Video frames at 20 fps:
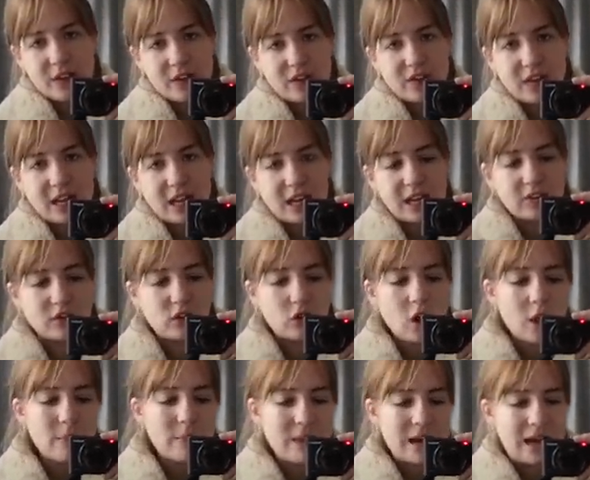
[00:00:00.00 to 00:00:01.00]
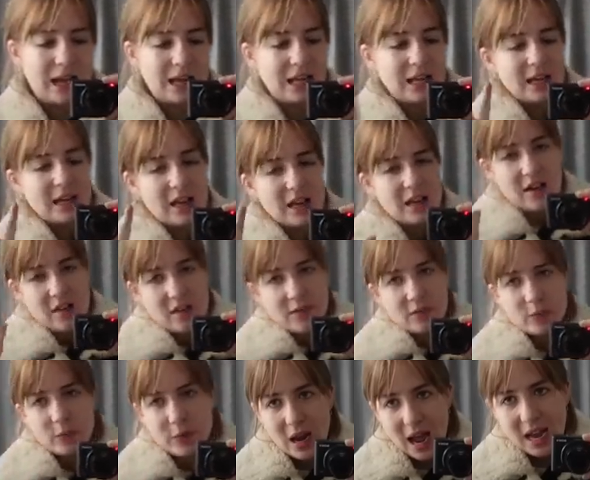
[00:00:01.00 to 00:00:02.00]
I feel like I've got my
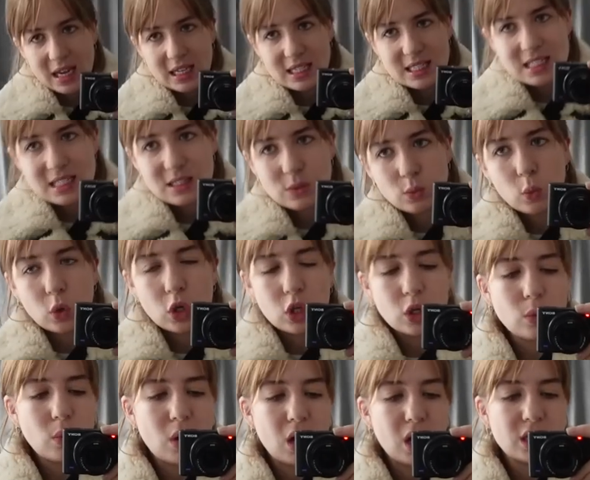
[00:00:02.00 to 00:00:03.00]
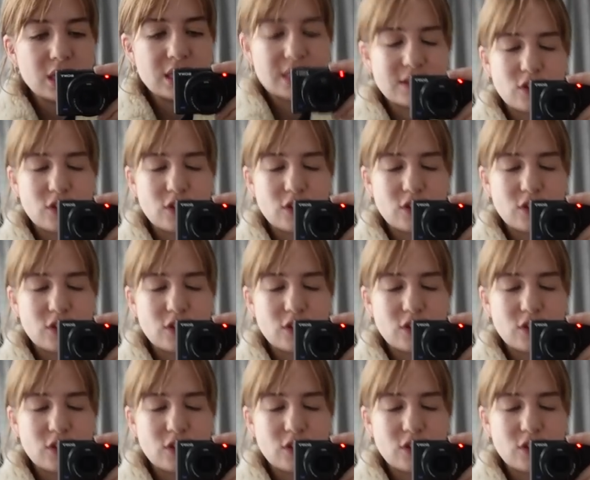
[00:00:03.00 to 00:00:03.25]
nice wool ones.